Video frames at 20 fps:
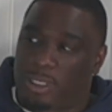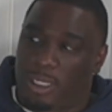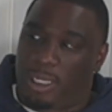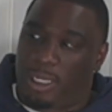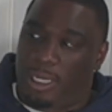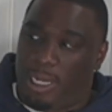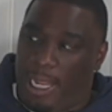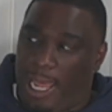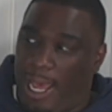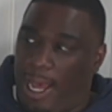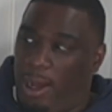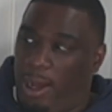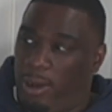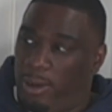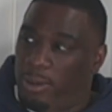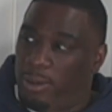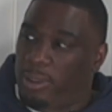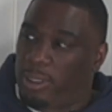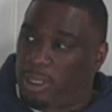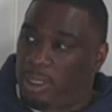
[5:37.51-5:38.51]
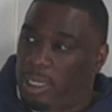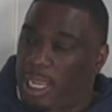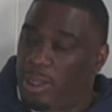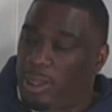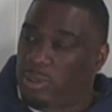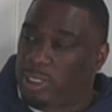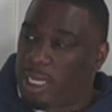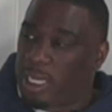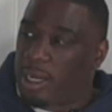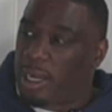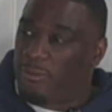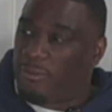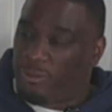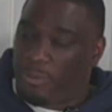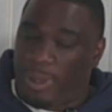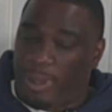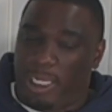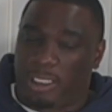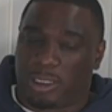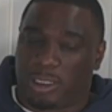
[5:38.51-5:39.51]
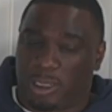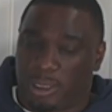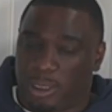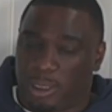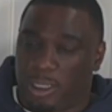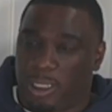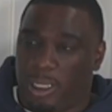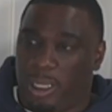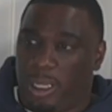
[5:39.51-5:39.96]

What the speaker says: So then now, like you said, confirmation.